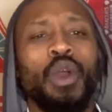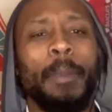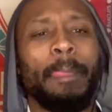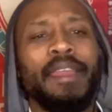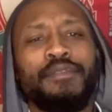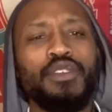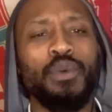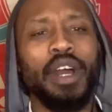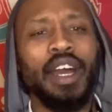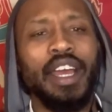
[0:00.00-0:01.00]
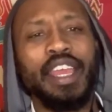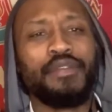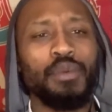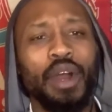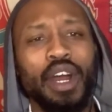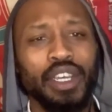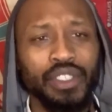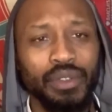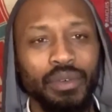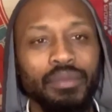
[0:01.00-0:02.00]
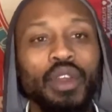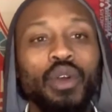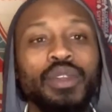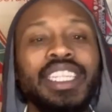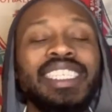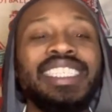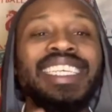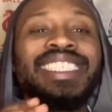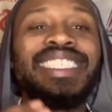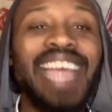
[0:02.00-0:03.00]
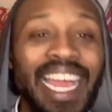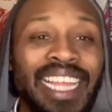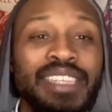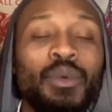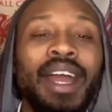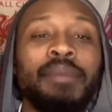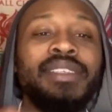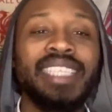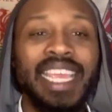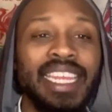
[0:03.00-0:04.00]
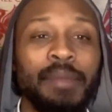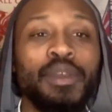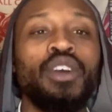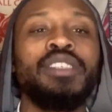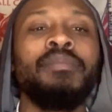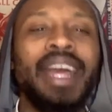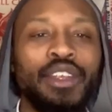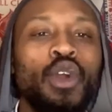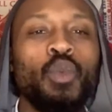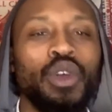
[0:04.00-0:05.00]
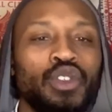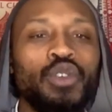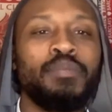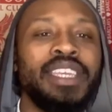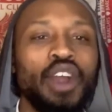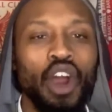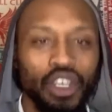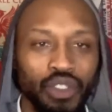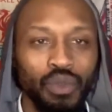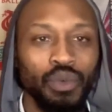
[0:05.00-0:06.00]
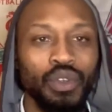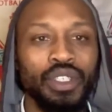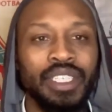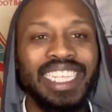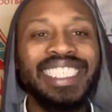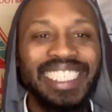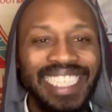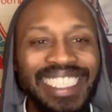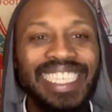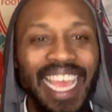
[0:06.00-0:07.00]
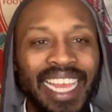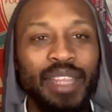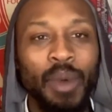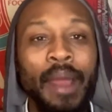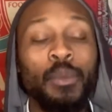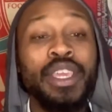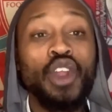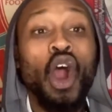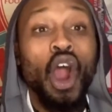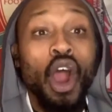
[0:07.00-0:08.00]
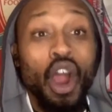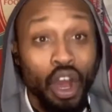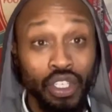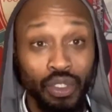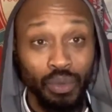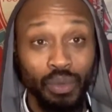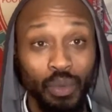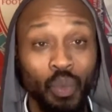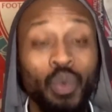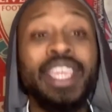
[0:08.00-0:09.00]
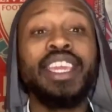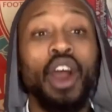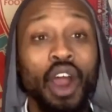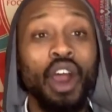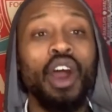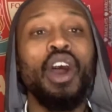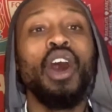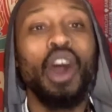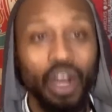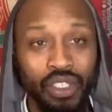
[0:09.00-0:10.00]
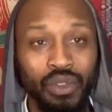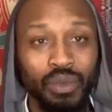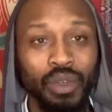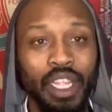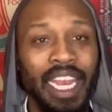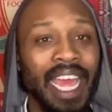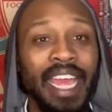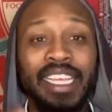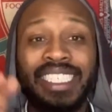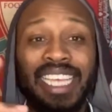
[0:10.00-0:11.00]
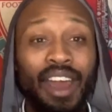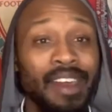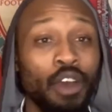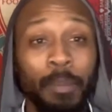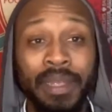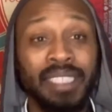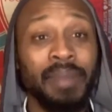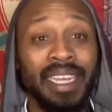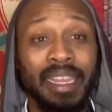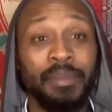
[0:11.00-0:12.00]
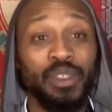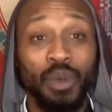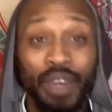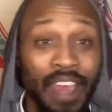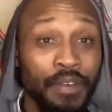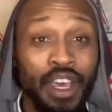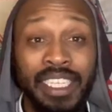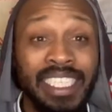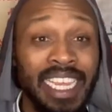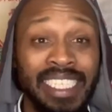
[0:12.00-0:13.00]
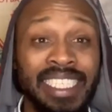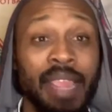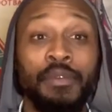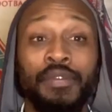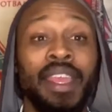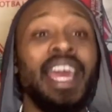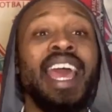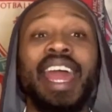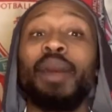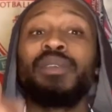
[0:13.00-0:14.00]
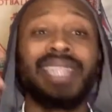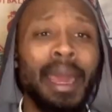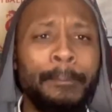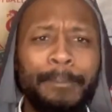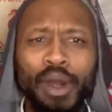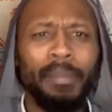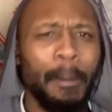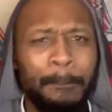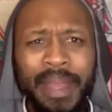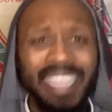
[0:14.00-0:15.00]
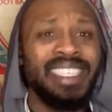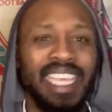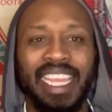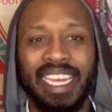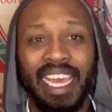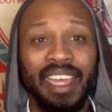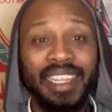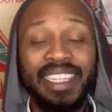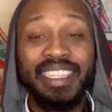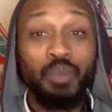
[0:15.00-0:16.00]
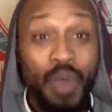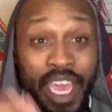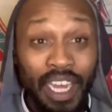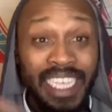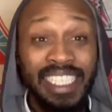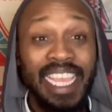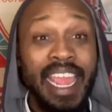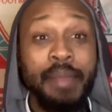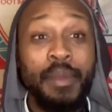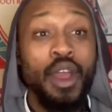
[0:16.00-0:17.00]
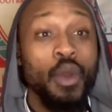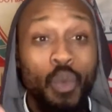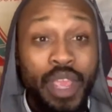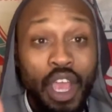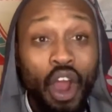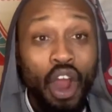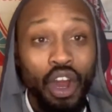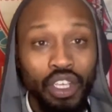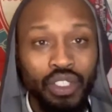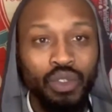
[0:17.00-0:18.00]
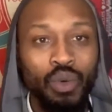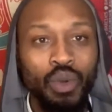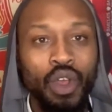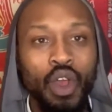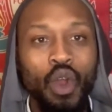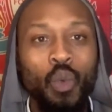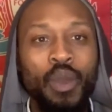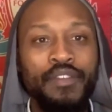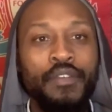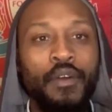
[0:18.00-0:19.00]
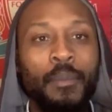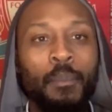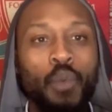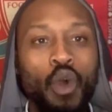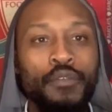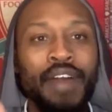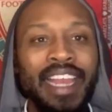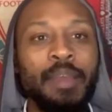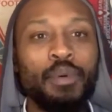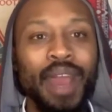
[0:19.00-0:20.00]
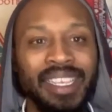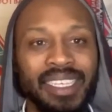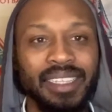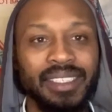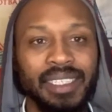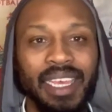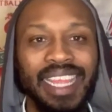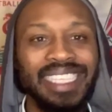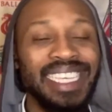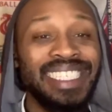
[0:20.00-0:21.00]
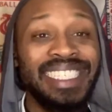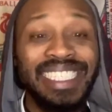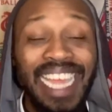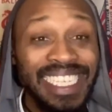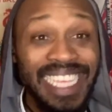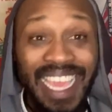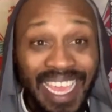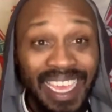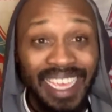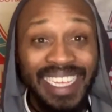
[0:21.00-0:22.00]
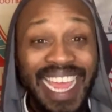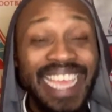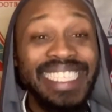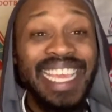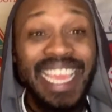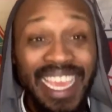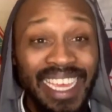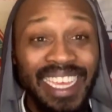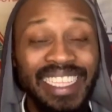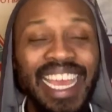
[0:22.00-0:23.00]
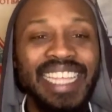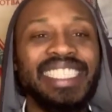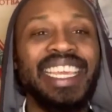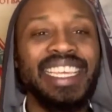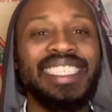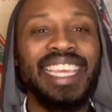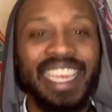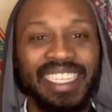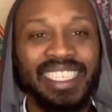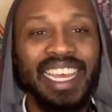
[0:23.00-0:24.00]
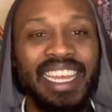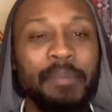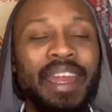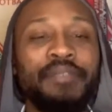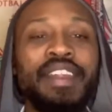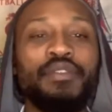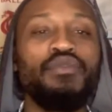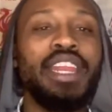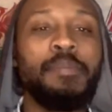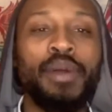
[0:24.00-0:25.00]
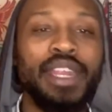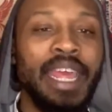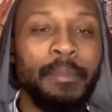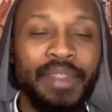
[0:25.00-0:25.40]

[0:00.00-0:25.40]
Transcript: if you were Arsenal, no, this is exactly why I'm saying it, because man don't want to be Arsenal. This is exactly why we are Arsenal. We are Arsenal. Like, shout out Coppish, man, them as well, that I've heard say the same thing. And I was like, boop, I've been saying that. We are the same. We are Arsenal with more valuable assets. That's it. That is it. That is it. Them man have never really put their